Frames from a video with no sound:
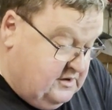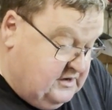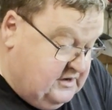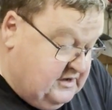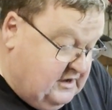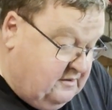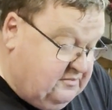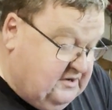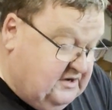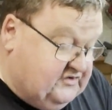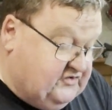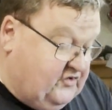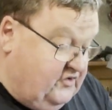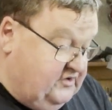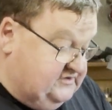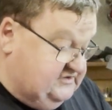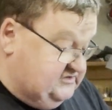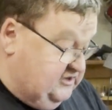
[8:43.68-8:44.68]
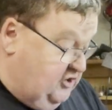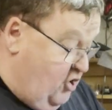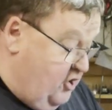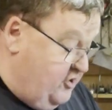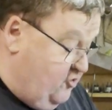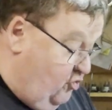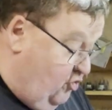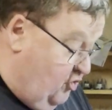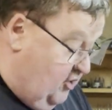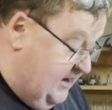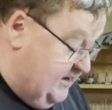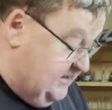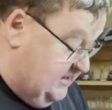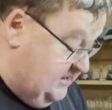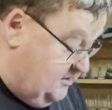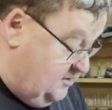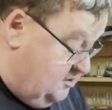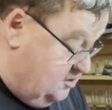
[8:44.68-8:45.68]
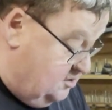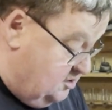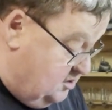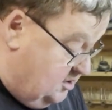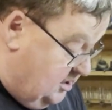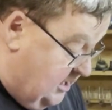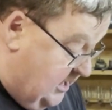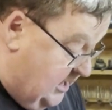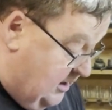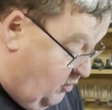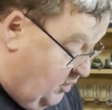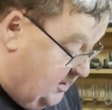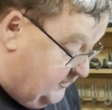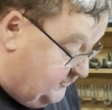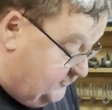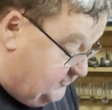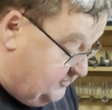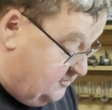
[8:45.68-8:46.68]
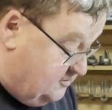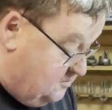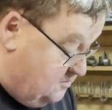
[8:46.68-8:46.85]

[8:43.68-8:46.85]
Now I'm going to try and slide all that in at once,